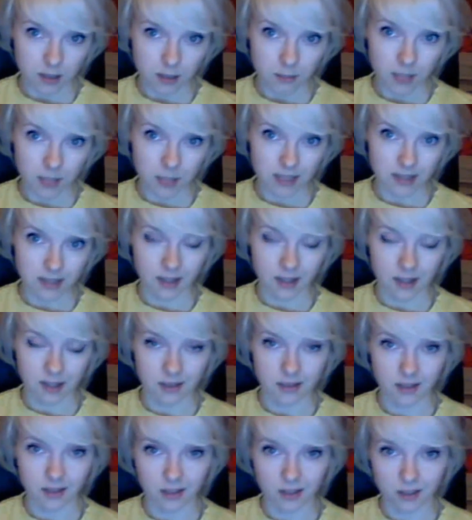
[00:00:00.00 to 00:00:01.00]

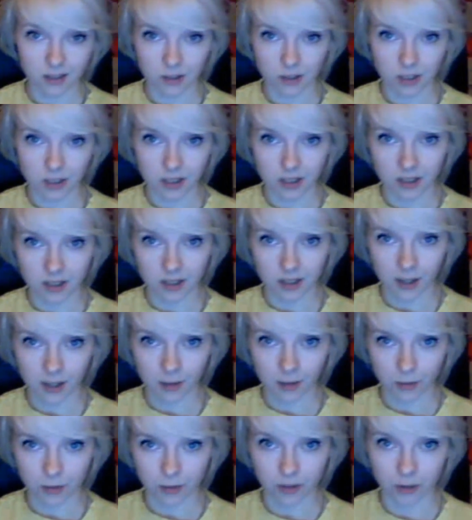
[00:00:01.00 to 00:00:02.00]
masochistic streak and
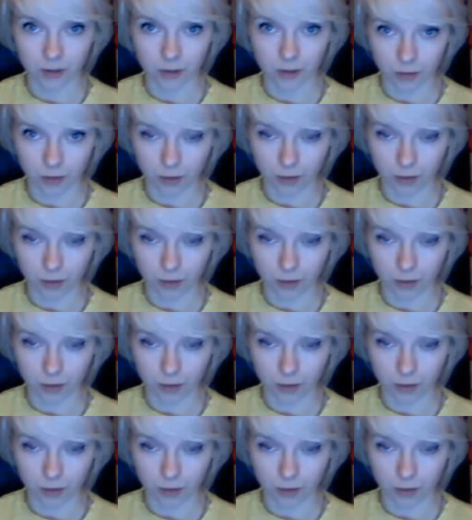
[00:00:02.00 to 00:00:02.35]
also